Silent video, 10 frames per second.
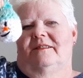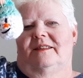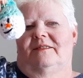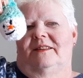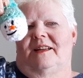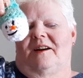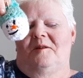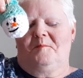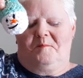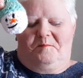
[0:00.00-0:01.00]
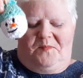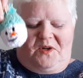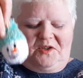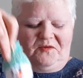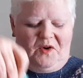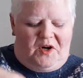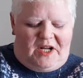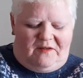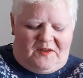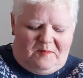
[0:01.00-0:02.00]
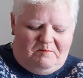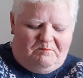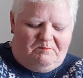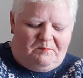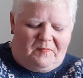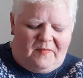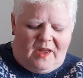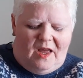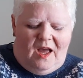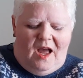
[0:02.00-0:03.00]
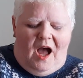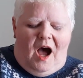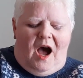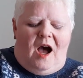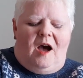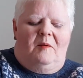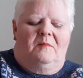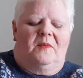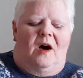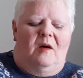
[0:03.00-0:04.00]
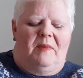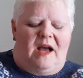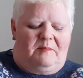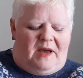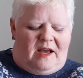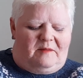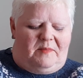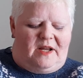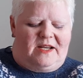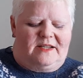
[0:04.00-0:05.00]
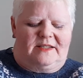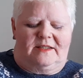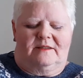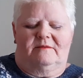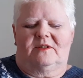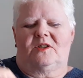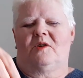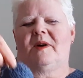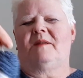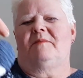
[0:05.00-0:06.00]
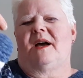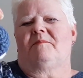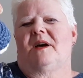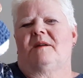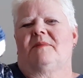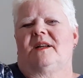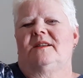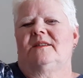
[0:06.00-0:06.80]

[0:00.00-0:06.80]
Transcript: there. There's 40 of them. Um, all backpack buddies, snowman backpack bunnies.